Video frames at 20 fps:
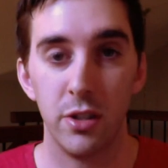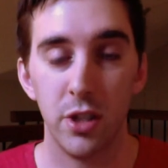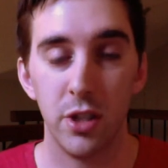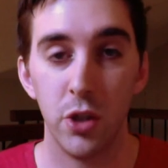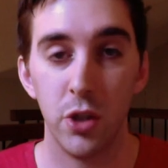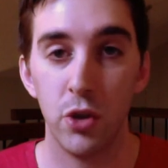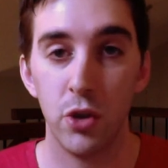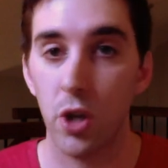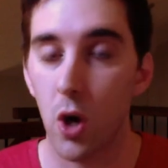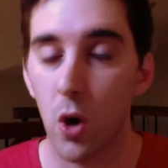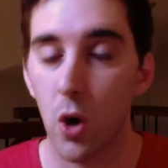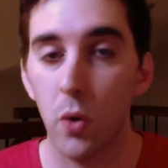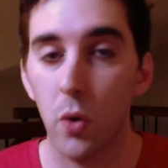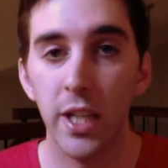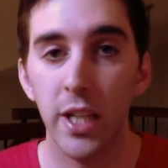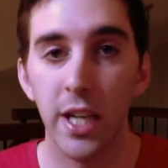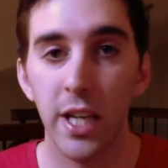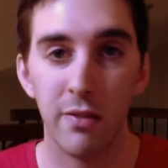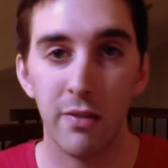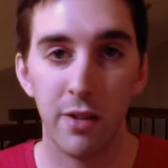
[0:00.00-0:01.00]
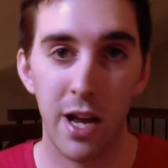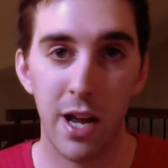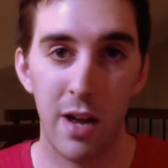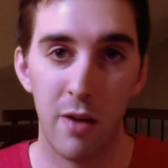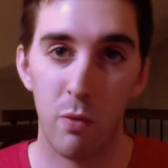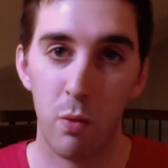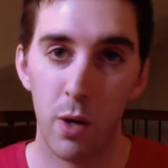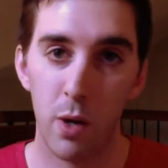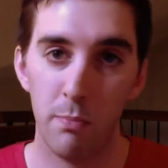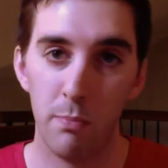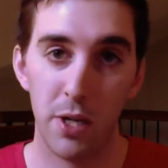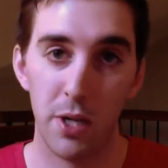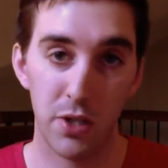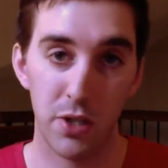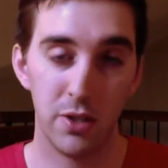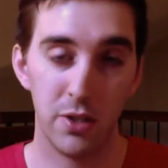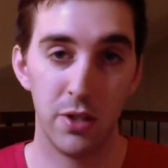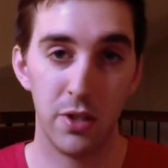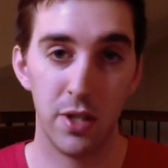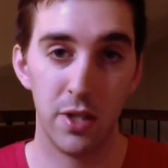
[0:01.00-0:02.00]
You should only ever have one
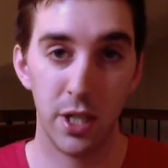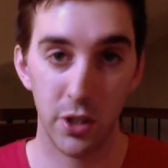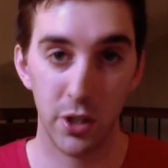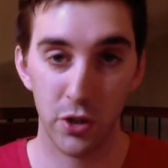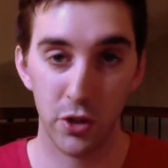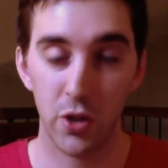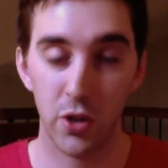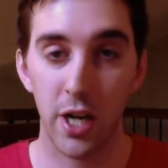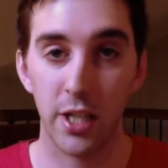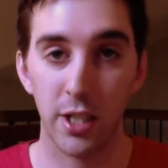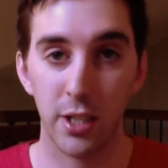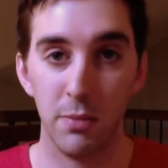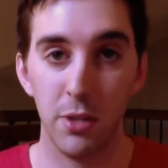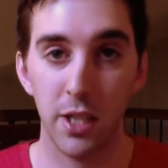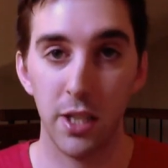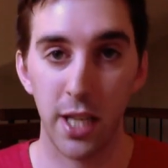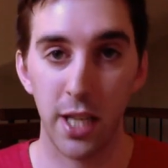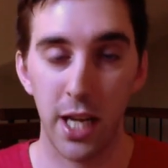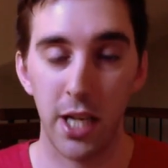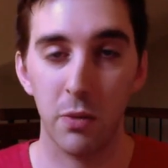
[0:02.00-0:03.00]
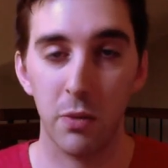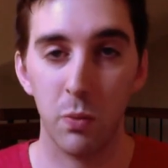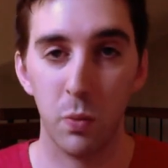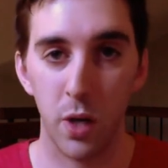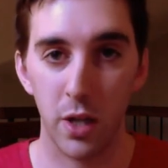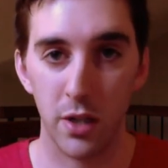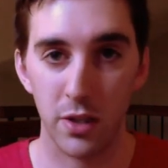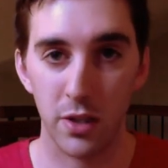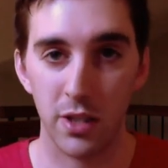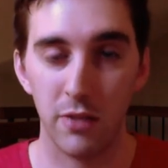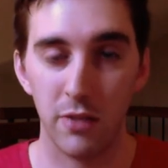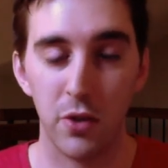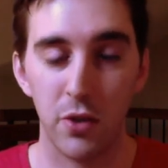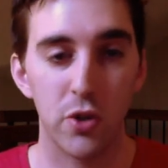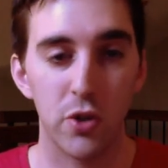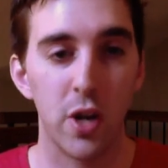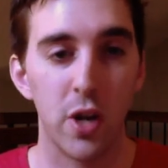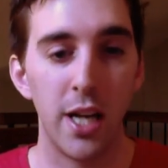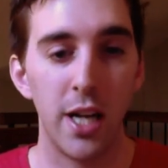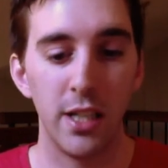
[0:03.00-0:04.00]
message that you're trying to communicate at once. If you're
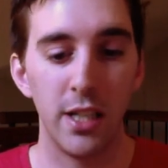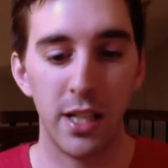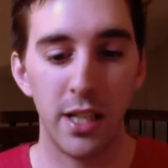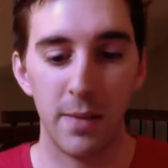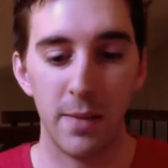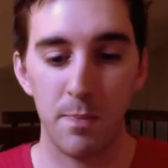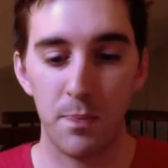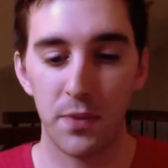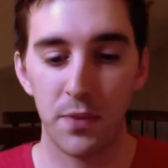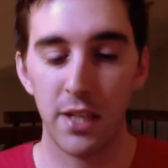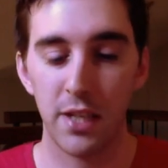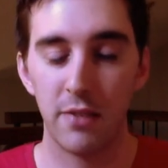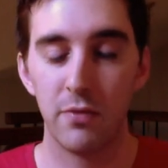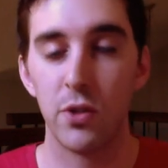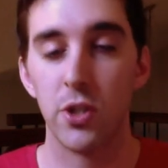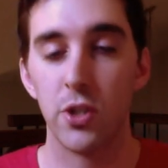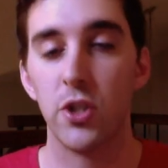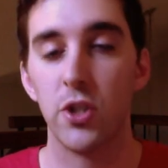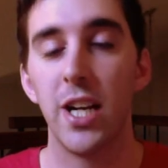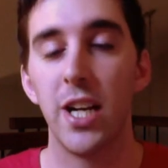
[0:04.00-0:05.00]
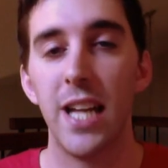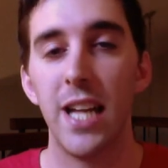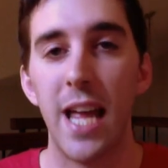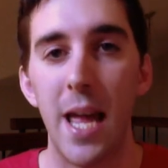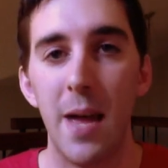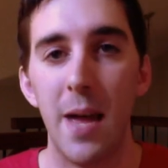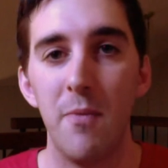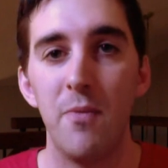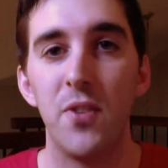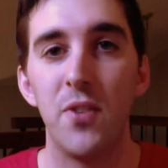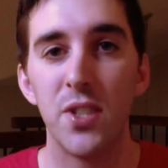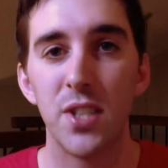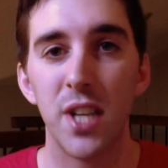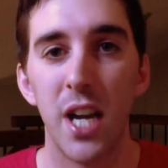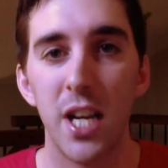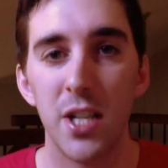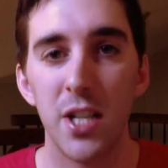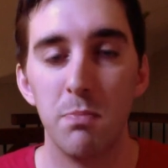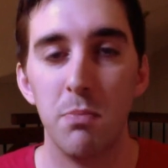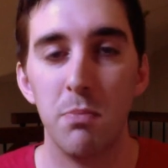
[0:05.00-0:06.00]
trying if you're trying to
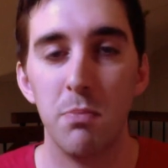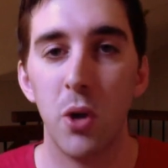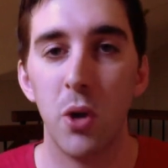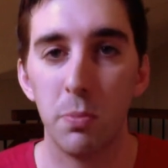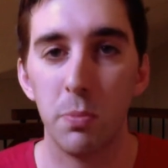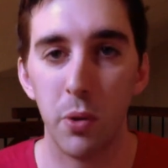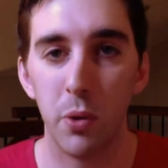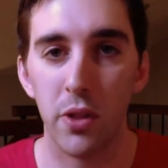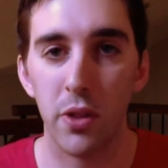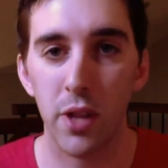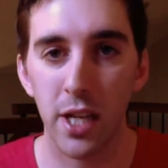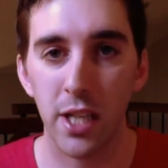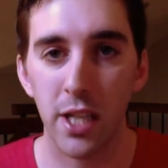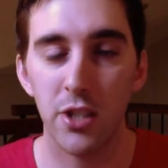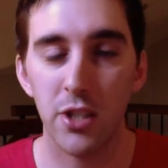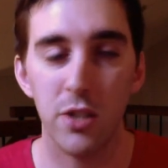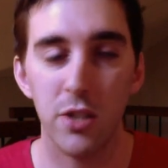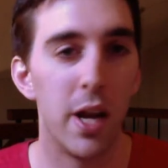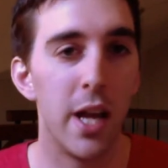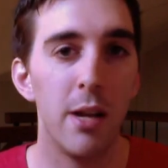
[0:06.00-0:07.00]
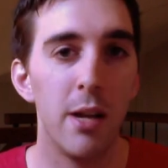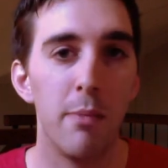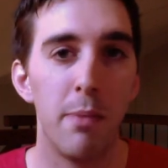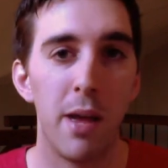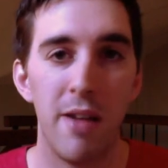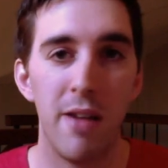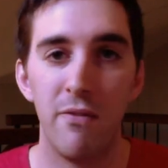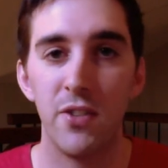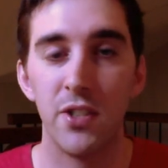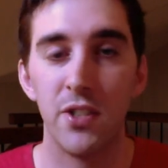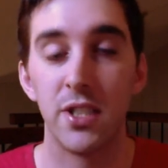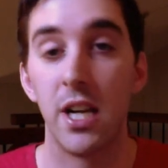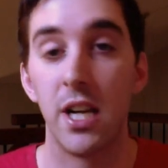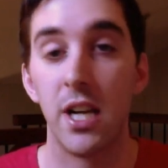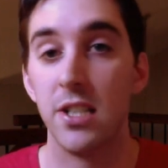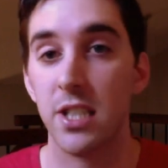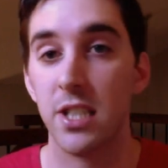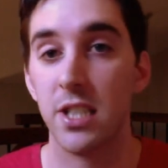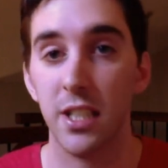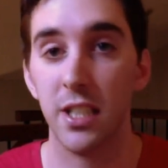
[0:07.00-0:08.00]
emphasize multiple things, you end up
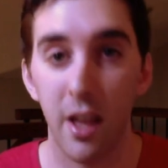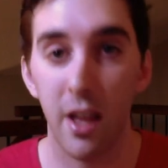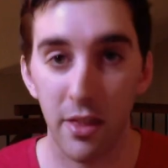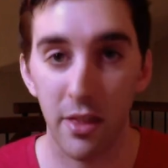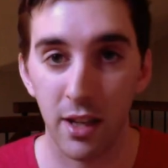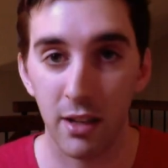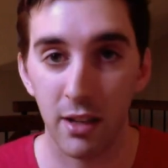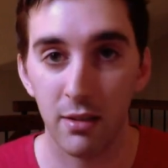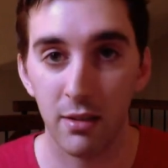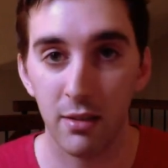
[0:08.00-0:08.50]
emphasizing nothing.